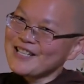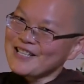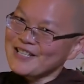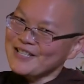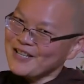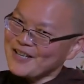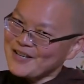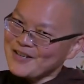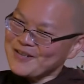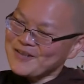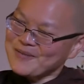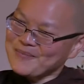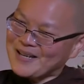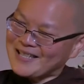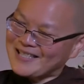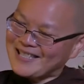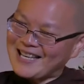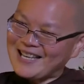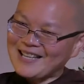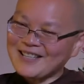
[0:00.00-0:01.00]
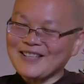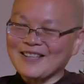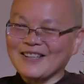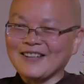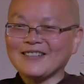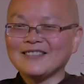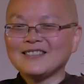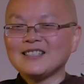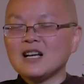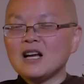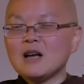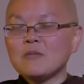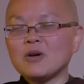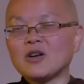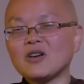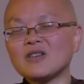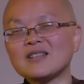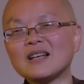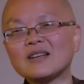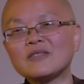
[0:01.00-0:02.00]
she is my teacher.
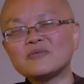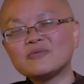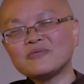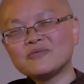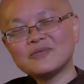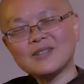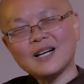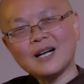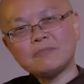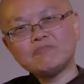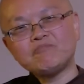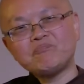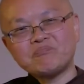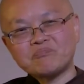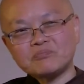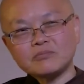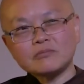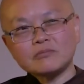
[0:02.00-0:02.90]
Because I've,